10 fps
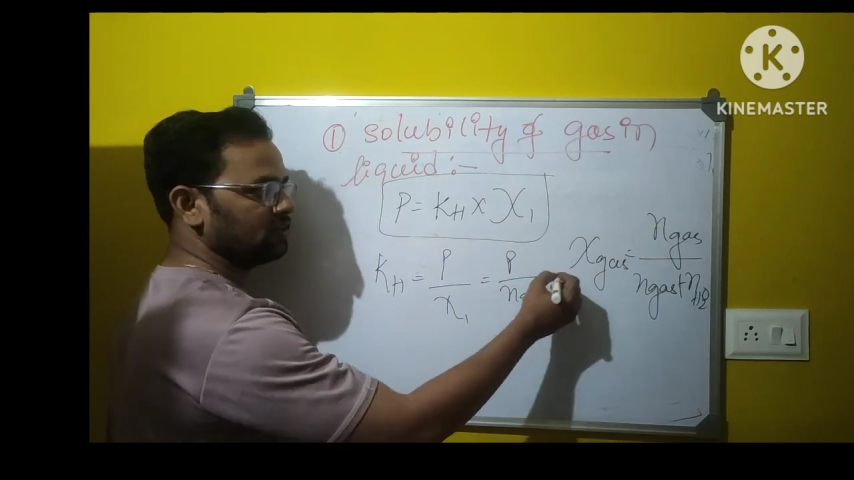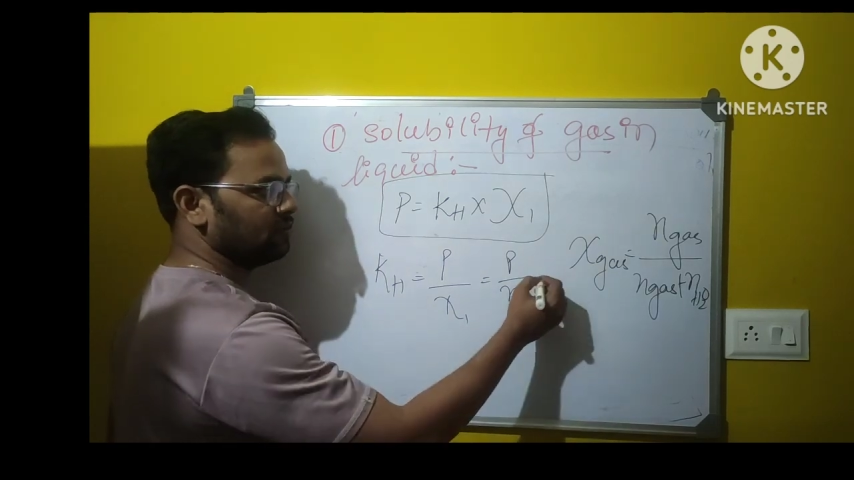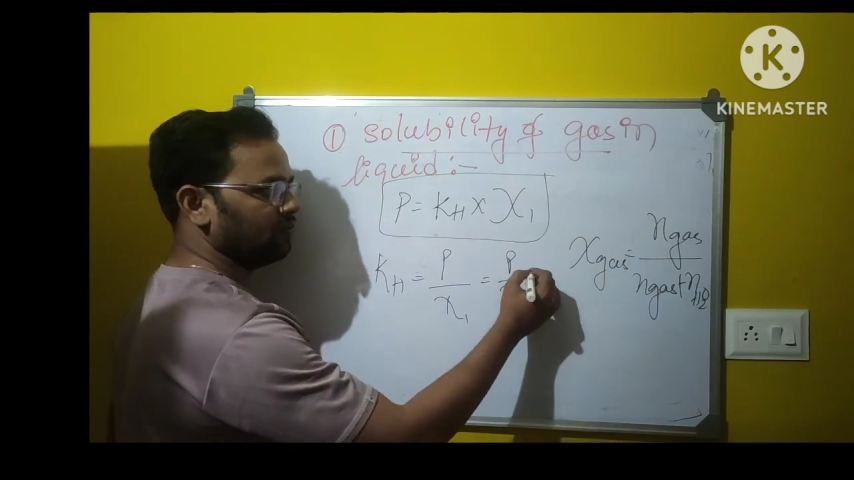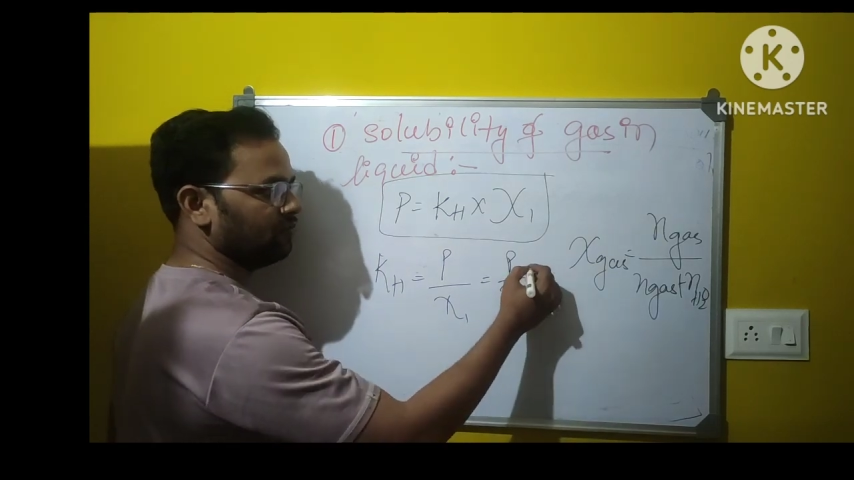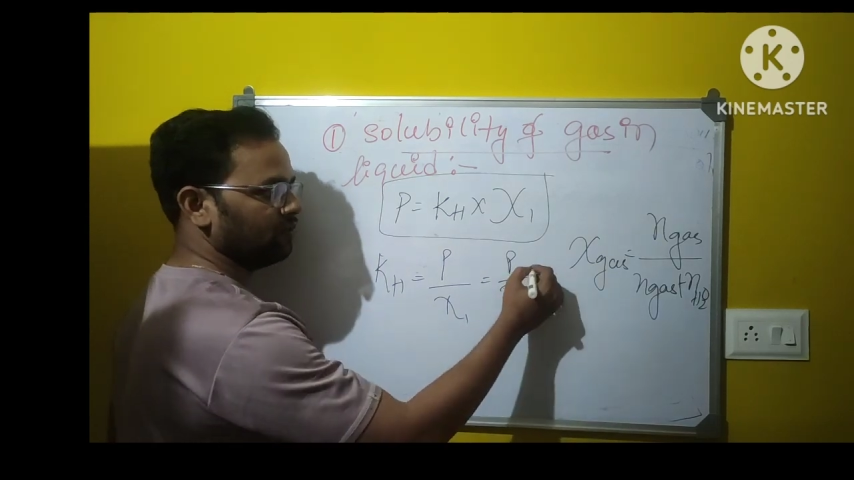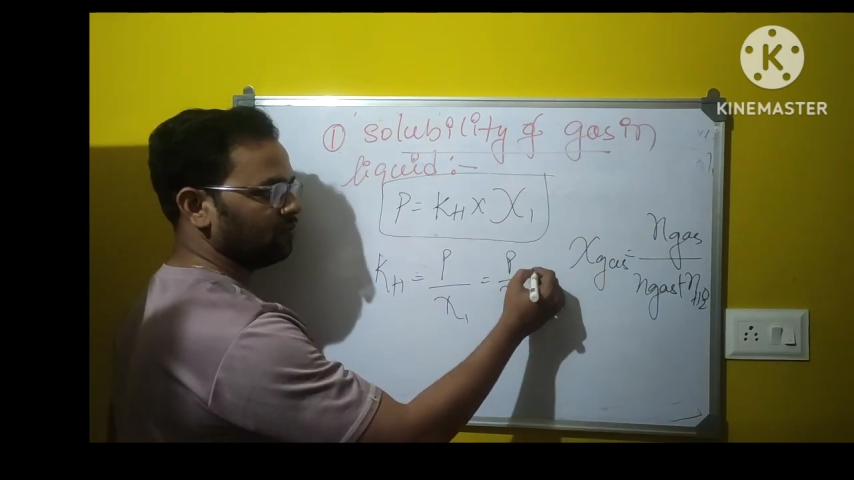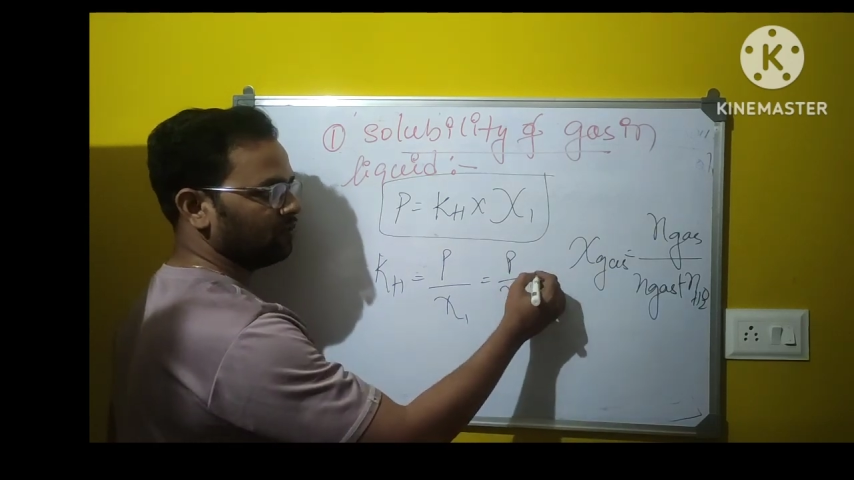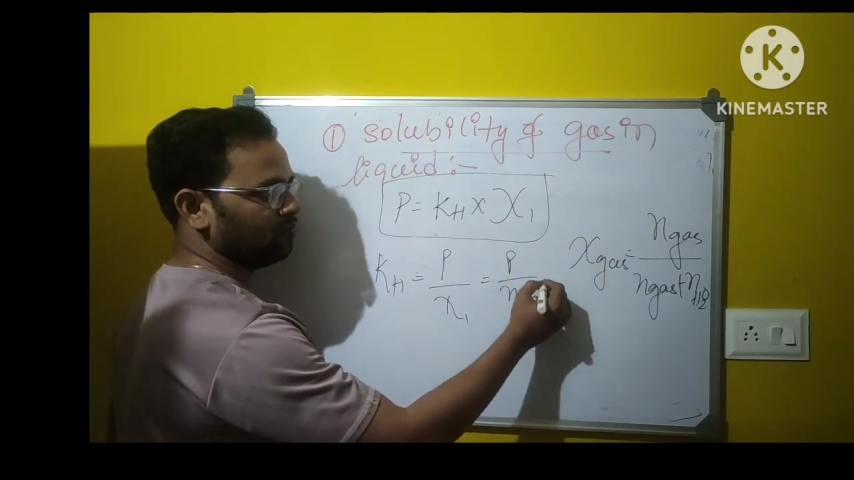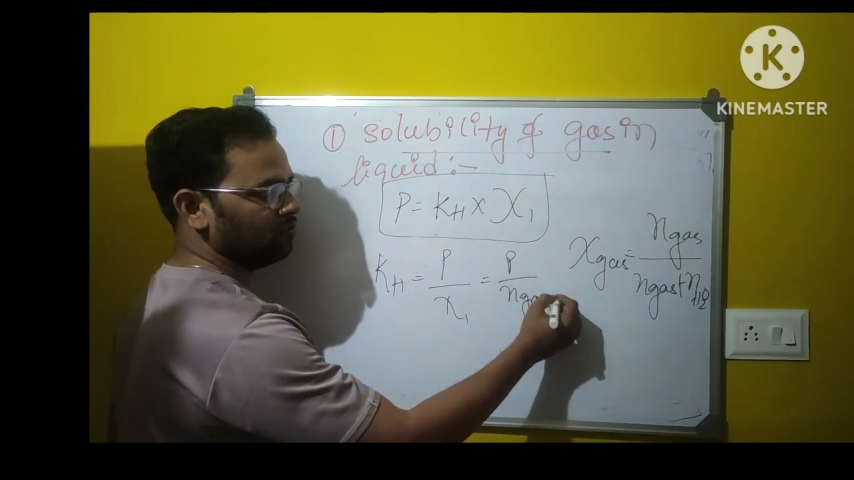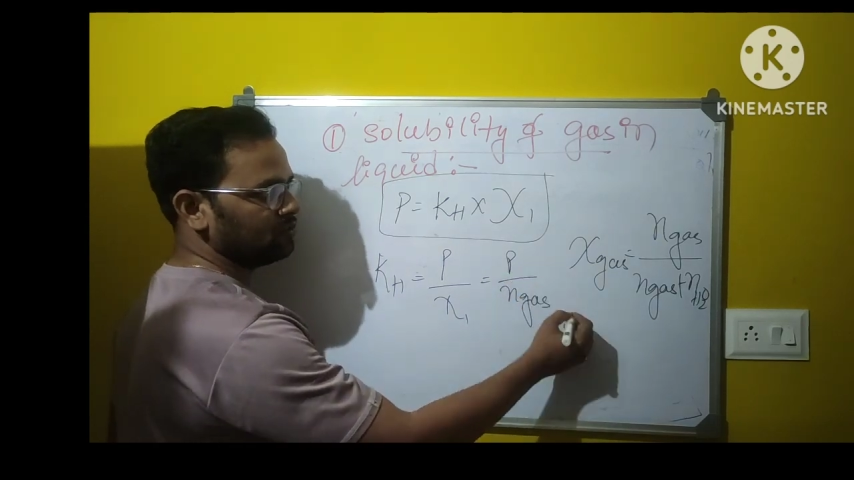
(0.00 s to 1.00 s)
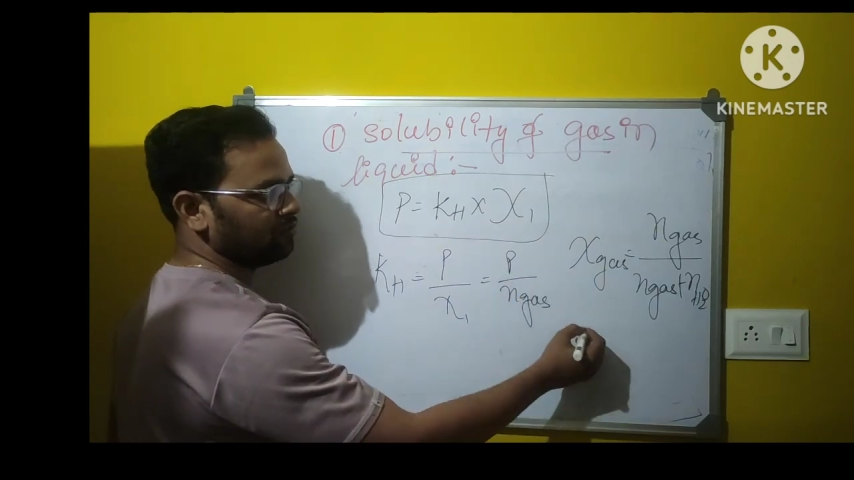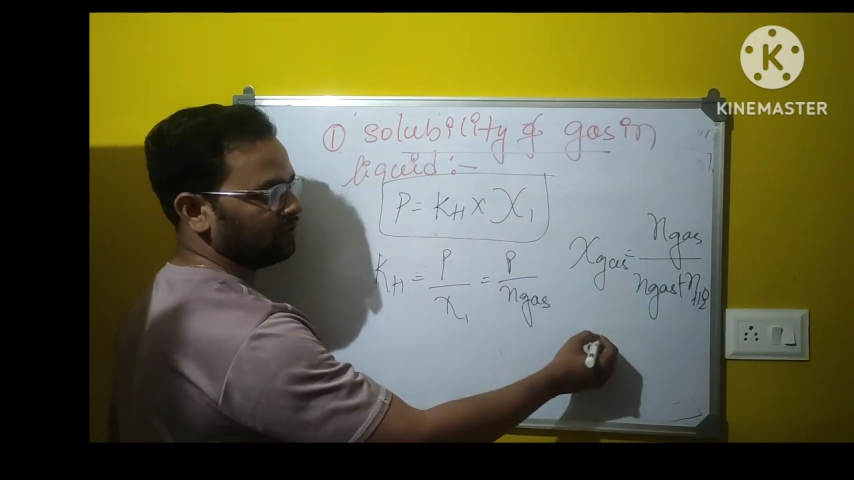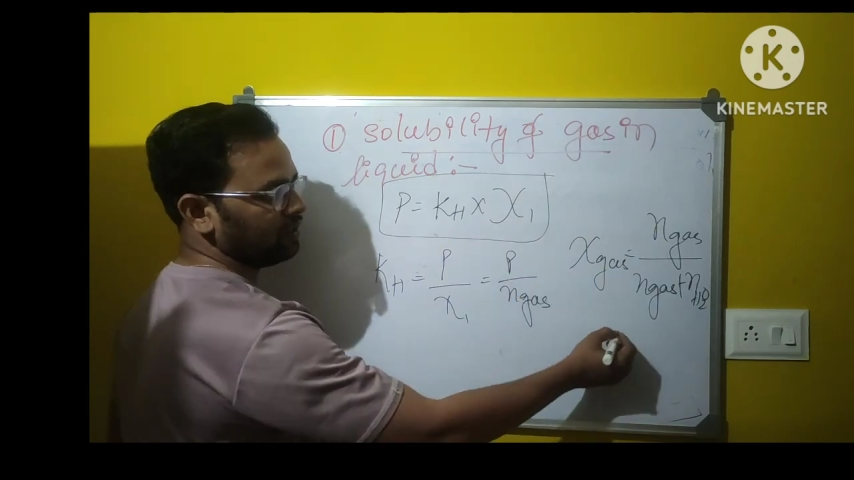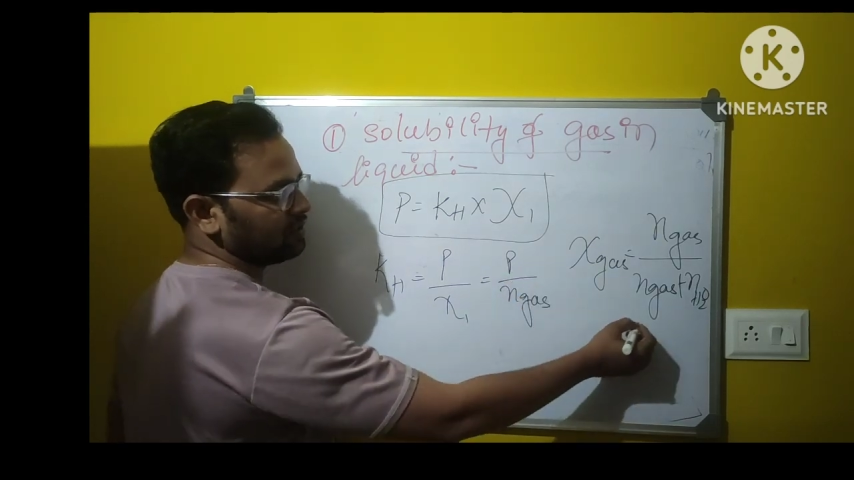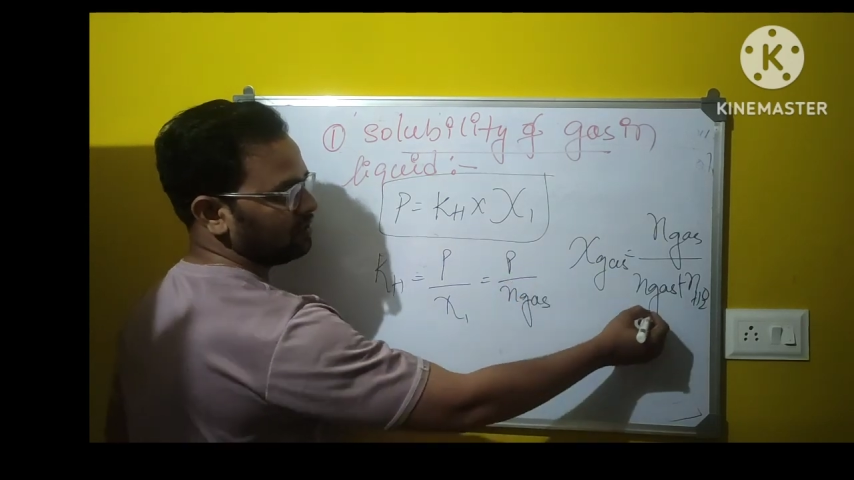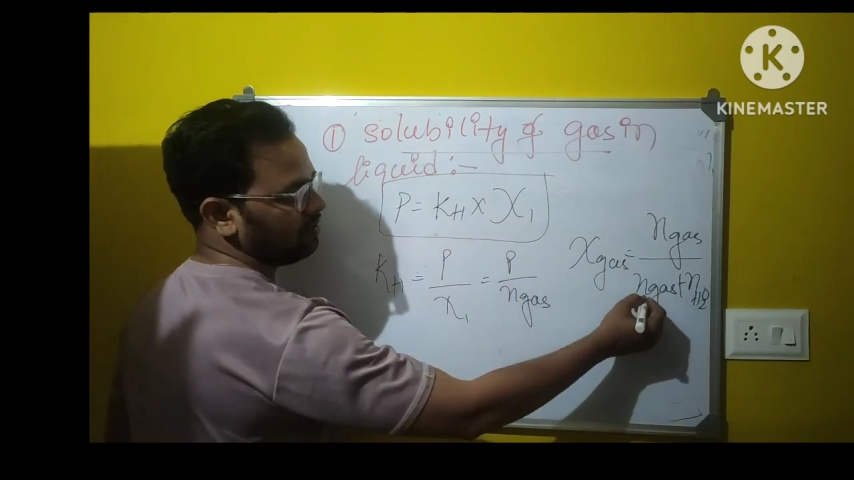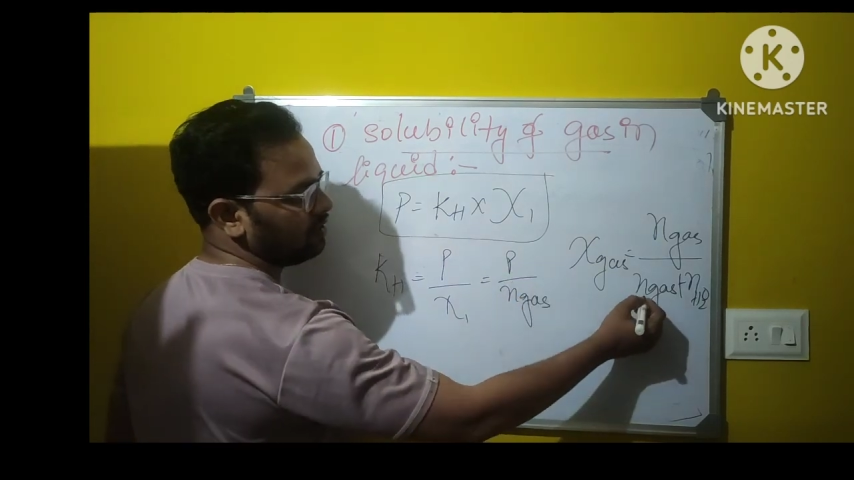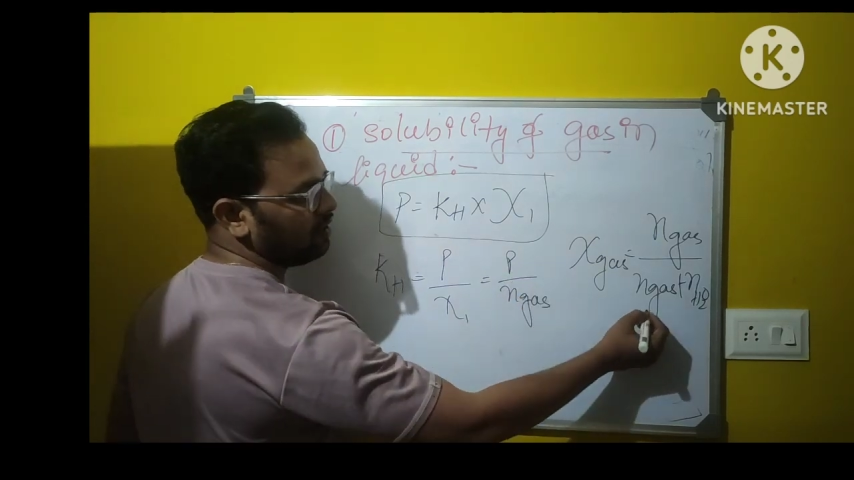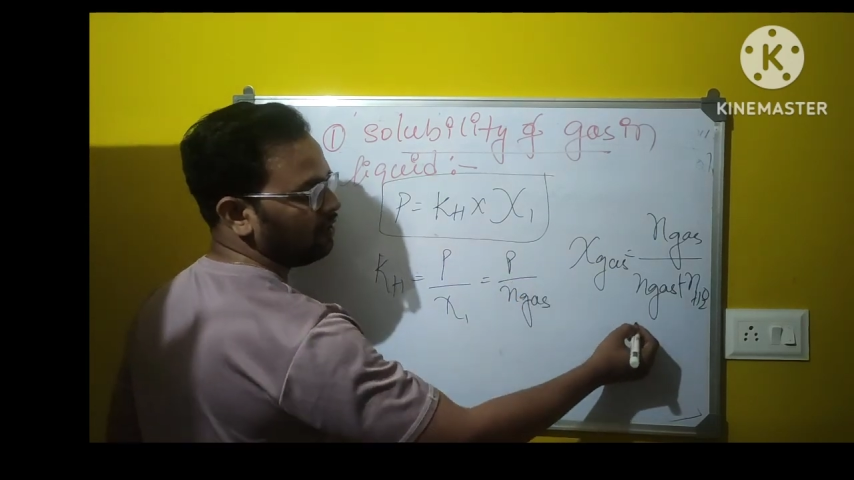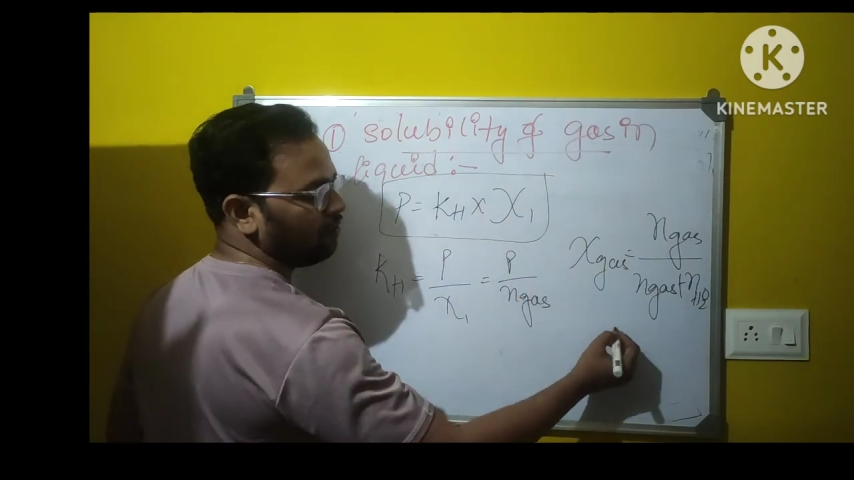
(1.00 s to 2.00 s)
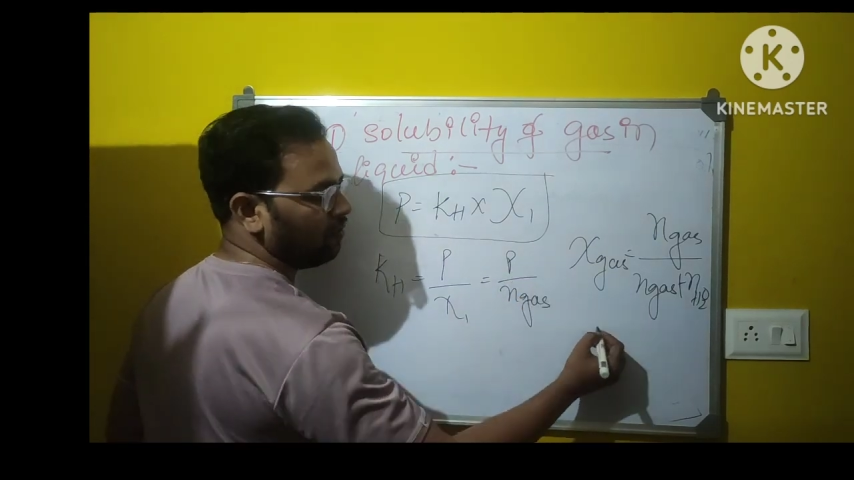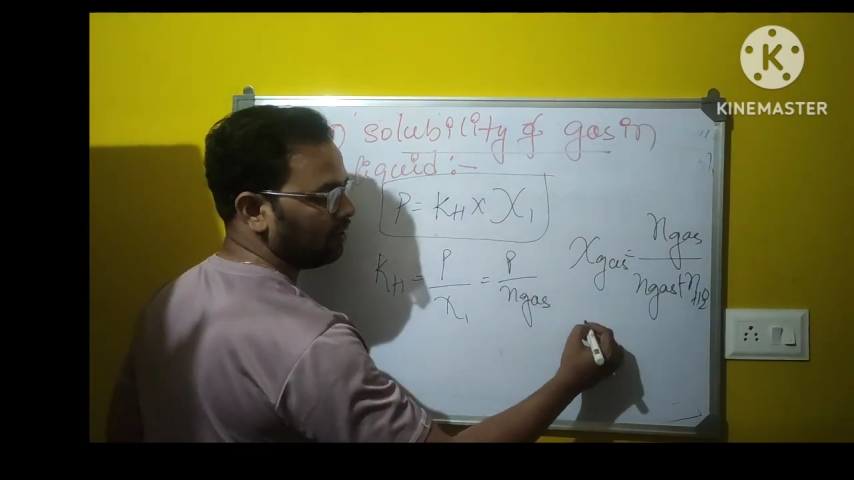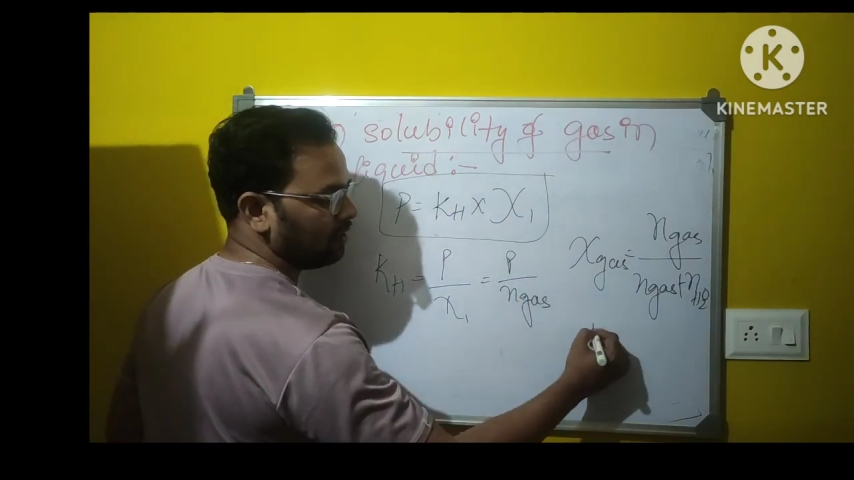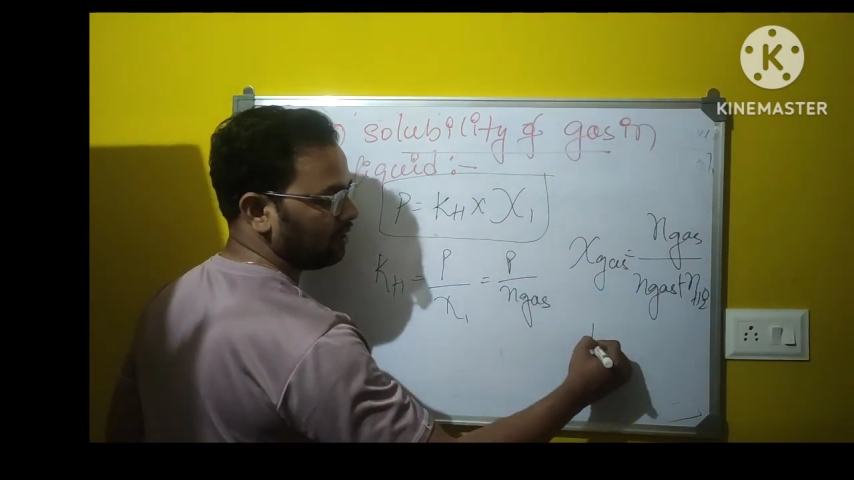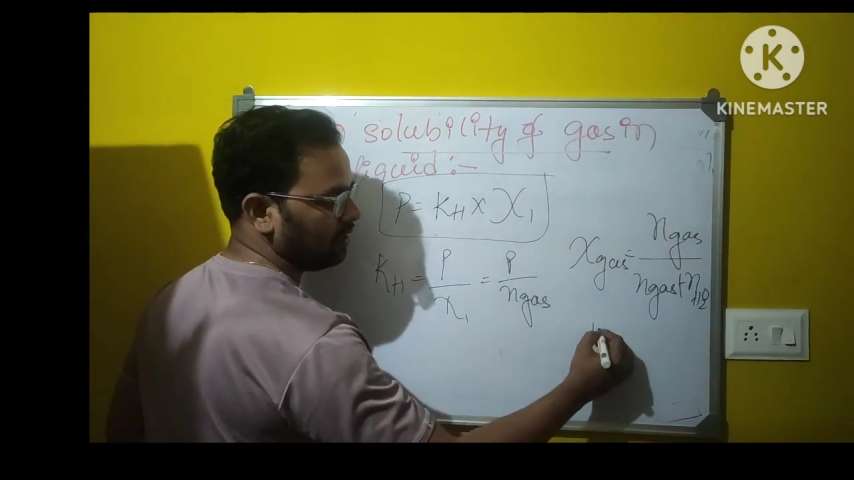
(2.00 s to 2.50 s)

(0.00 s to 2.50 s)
sum of number of moles of gas and water.